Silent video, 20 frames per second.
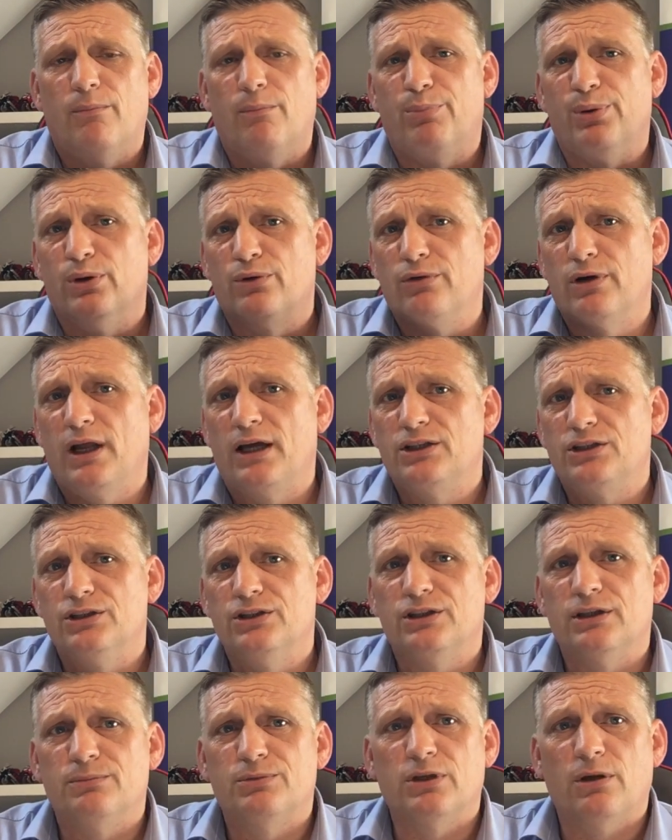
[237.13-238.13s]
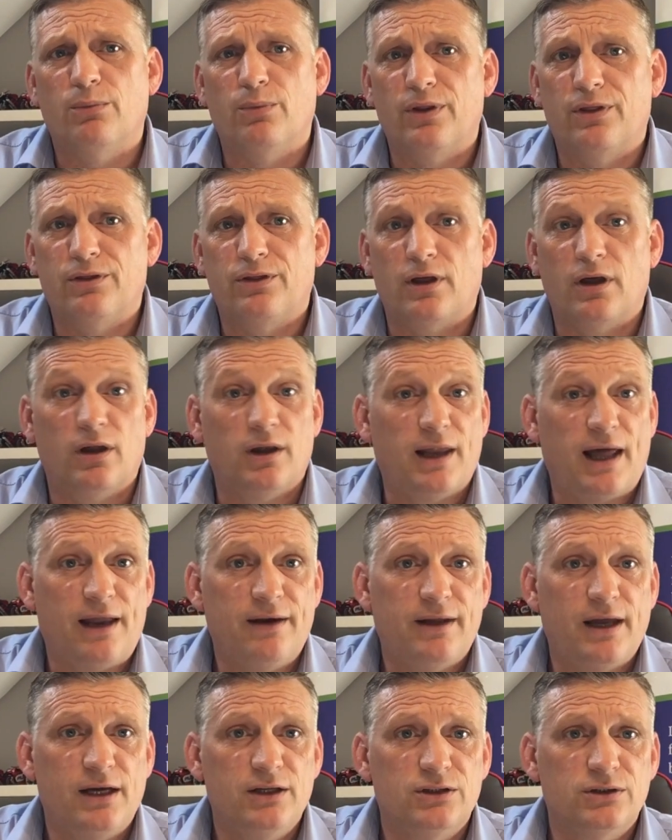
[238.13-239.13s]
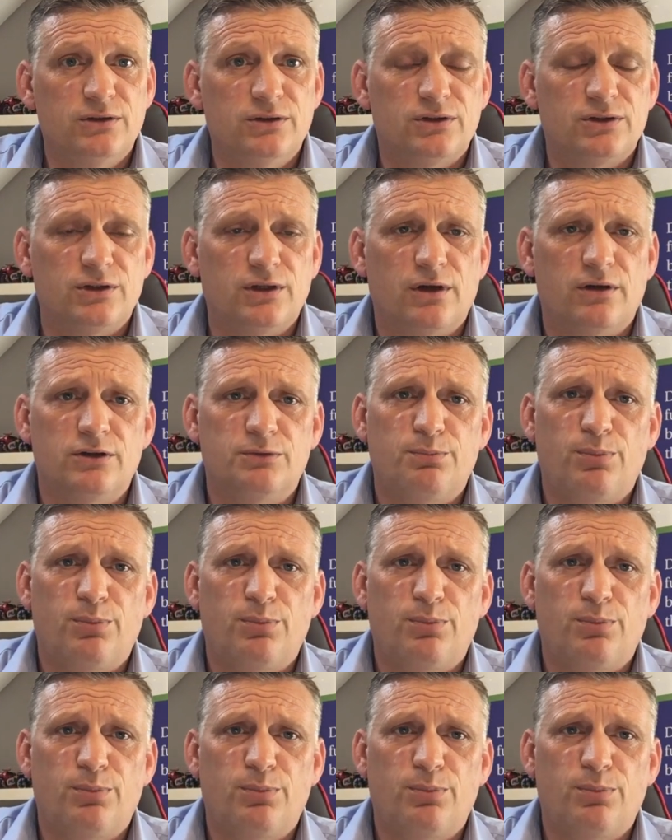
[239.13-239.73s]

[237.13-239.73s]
Build relationships up with land agents. There's